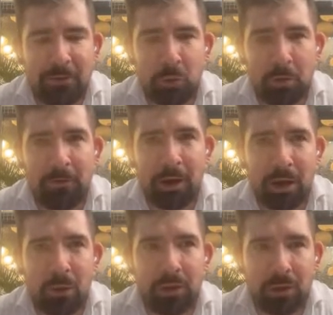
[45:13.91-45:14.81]
have to be
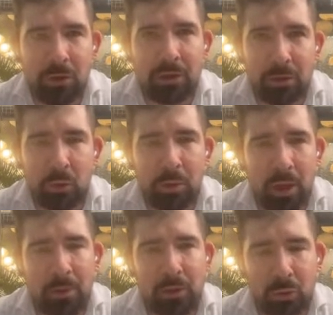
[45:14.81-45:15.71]
followed in order to
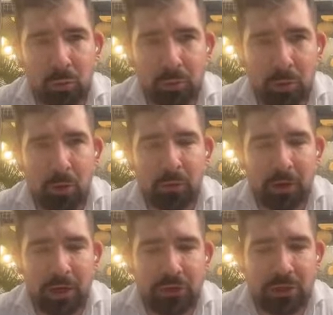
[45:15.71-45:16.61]
be able to
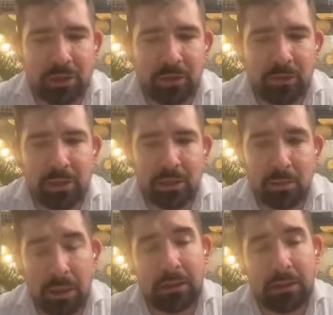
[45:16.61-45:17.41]
promote financial services.